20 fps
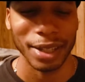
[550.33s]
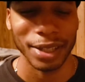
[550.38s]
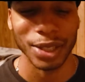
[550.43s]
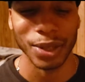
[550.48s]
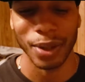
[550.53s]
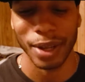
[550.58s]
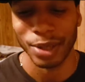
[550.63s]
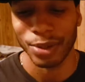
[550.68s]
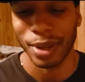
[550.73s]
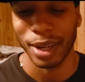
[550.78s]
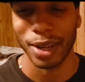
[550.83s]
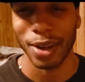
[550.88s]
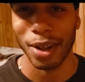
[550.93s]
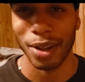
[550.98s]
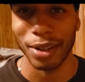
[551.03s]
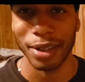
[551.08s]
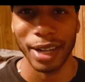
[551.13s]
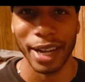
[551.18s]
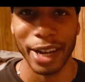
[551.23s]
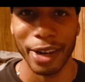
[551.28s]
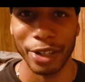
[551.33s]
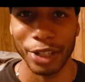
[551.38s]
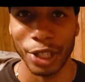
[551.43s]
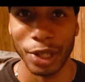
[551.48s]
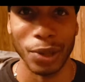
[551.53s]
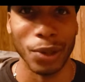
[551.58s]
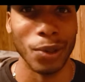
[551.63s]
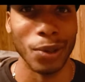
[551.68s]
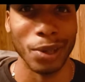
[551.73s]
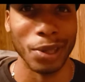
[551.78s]
So that's why I call it a hair
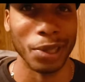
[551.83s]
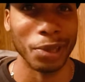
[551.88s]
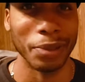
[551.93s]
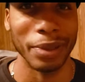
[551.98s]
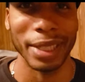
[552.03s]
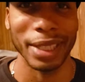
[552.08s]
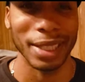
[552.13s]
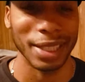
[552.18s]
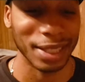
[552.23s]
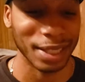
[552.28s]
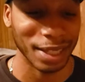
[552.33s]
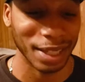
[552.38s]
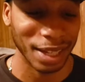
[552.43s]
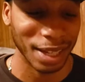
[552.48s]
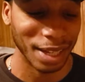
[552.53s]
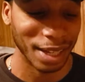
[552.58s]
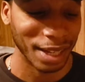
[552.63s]
gel or a grease.